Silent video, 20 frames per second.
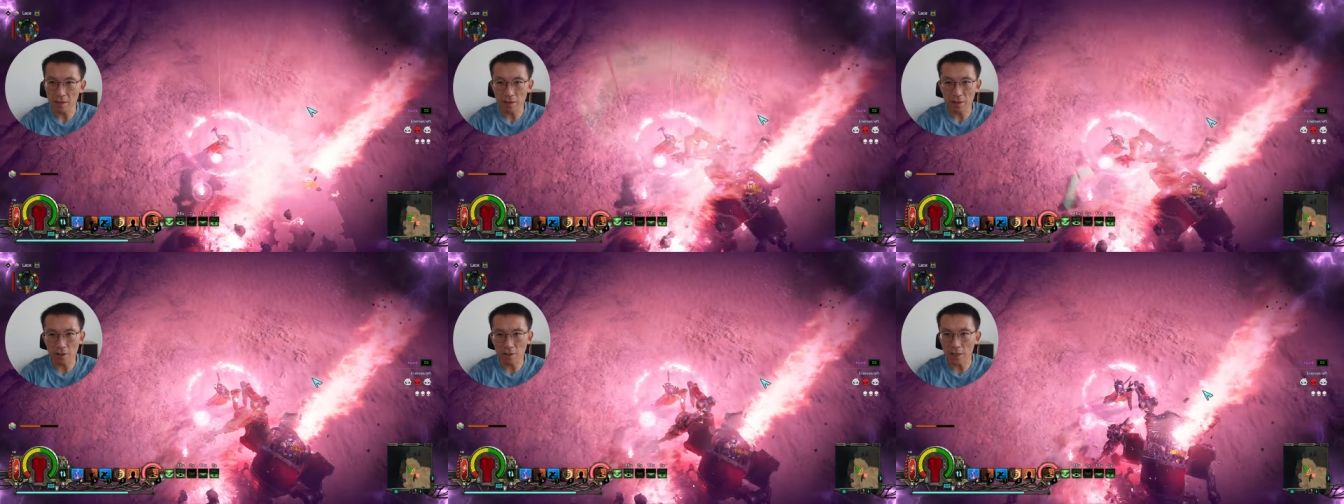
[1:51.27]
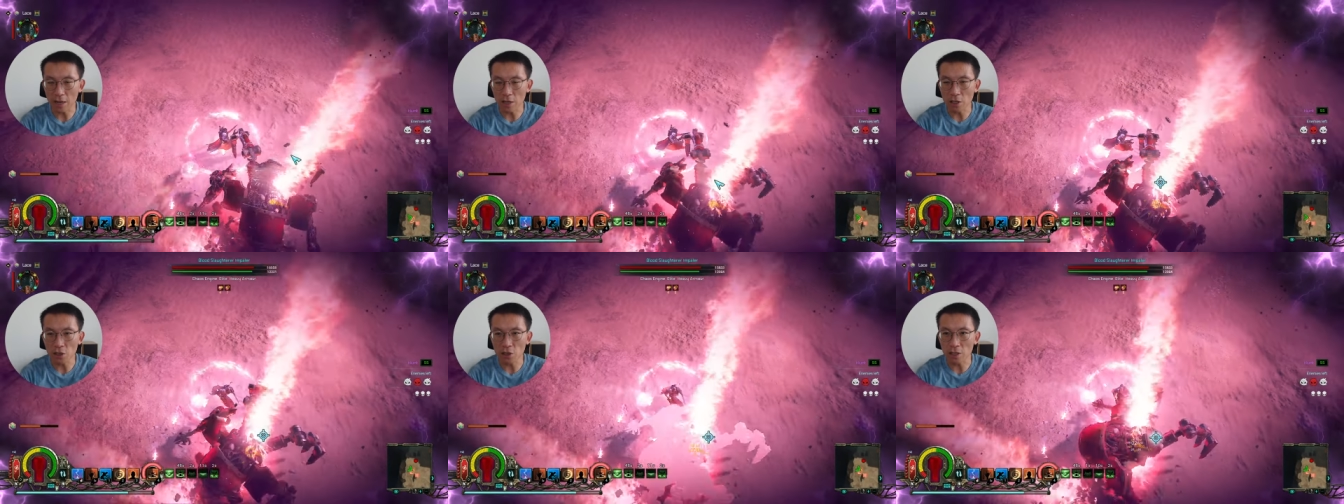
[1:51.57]
the
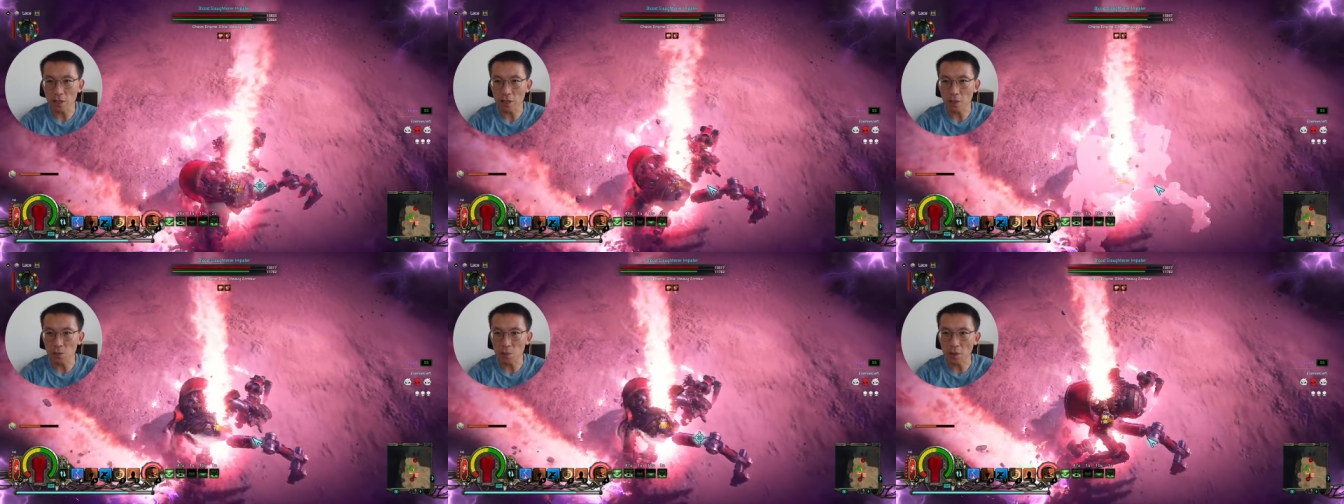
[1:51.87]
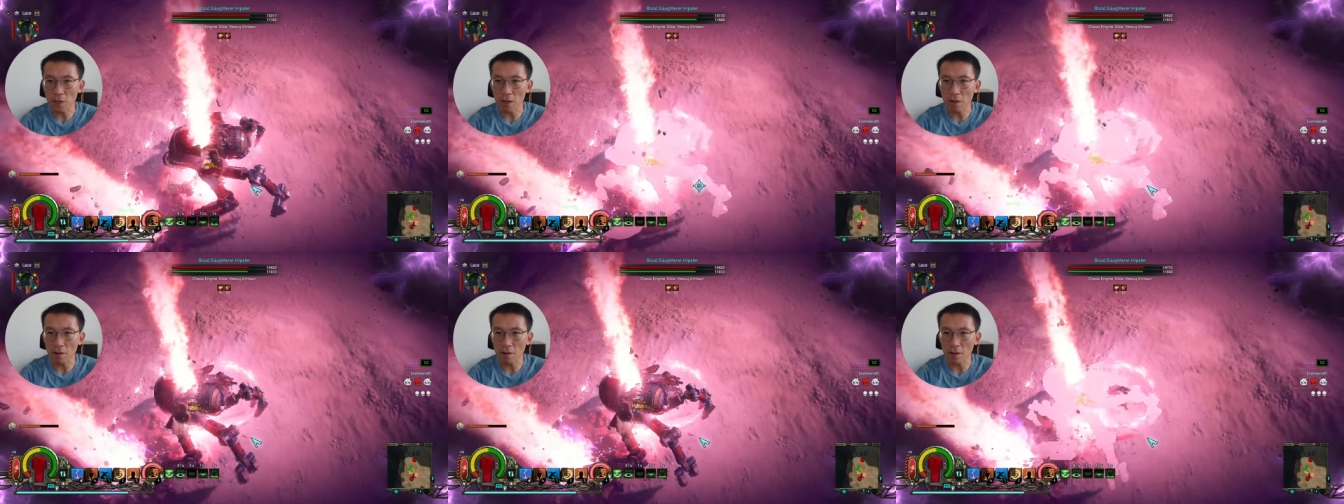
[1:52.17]
dungeon as
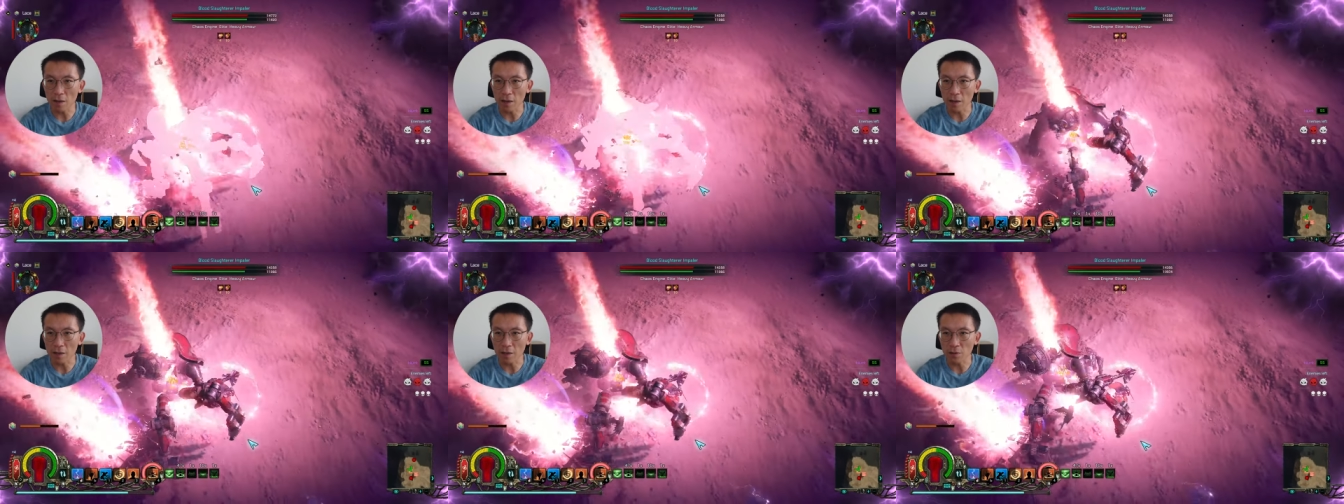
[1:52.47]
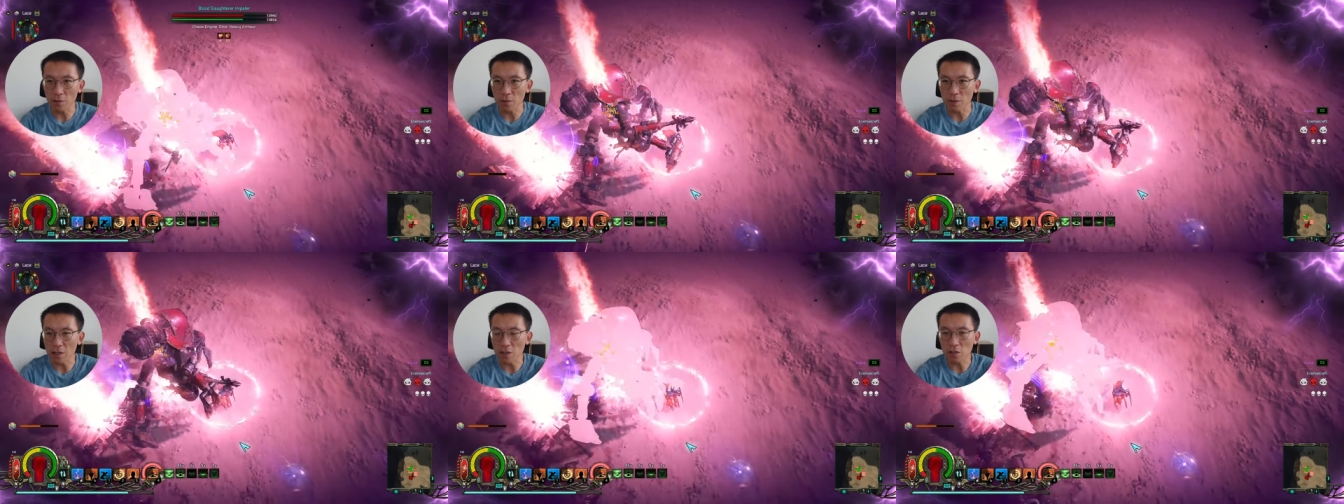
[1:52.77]
well, I
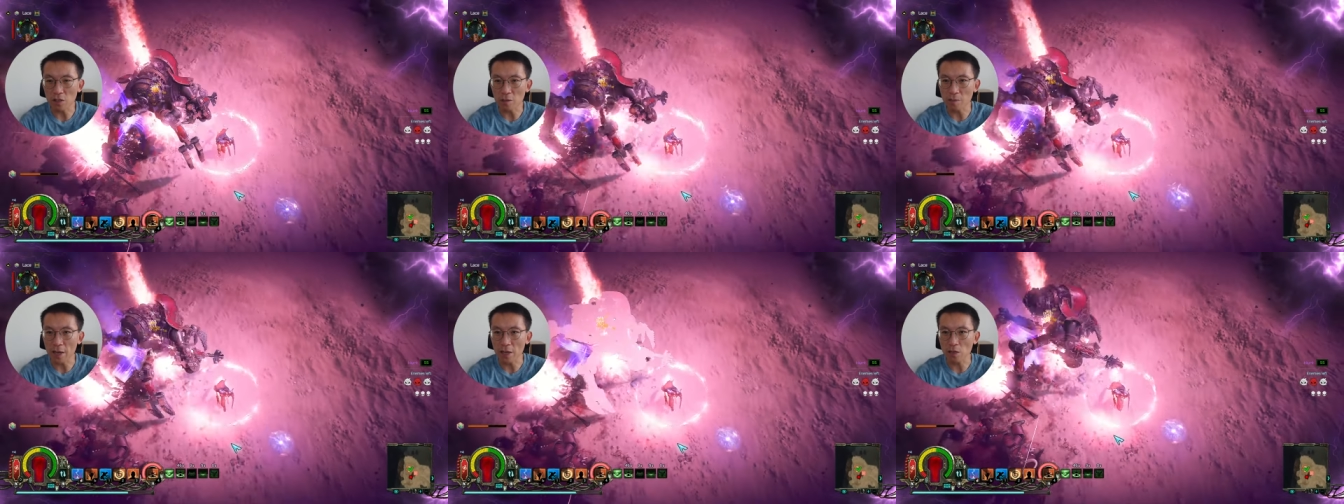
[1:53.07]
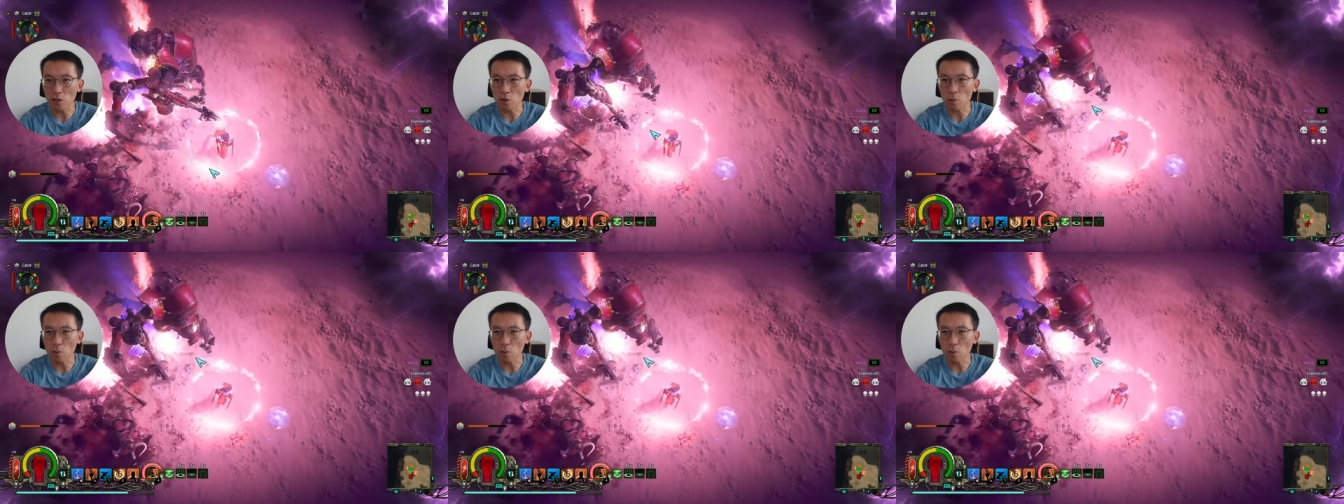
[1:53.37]
don't need to spend